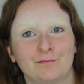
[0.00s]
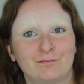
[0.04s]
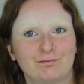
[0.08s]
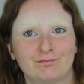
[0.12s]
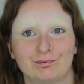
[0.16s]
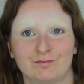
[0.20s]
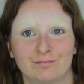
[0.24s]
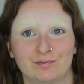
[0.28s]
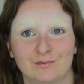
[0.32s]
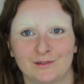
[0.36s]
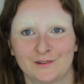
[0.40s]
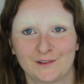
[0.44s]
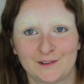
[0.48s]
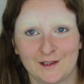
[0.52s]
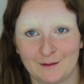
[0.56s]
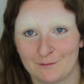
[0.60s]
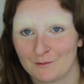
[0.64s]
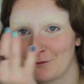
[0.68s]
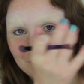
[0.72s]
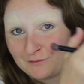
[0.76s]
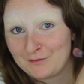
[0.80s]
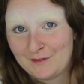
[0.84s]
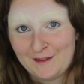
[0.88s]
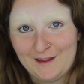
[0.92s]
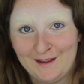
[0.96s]
some
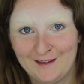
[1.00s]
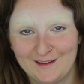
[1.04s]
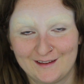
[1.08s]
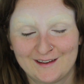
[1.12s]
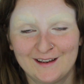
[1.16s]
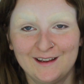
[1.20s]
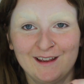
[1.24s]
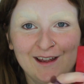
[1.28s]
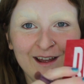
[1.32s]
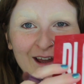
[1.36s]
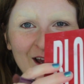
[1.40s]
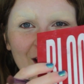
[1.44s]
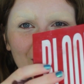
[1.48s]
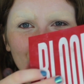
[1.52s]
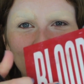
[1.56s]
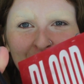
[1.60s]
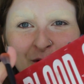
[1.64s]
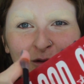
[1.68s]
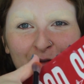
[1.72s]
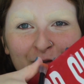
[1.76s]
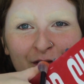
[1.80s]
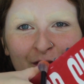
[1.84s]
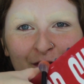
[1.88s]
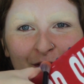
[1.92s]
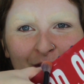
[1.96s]
of that
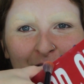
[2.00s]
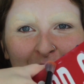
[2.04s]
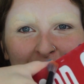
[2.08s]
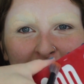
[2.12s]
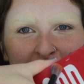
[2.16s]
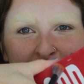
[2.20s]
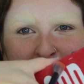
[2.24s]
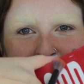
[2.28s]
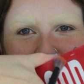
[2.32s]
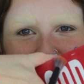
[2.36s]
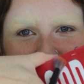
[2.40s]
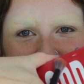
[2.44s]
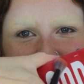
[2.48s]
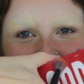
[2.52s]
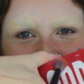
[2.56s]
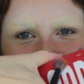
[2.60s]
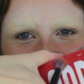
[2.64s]
with the blood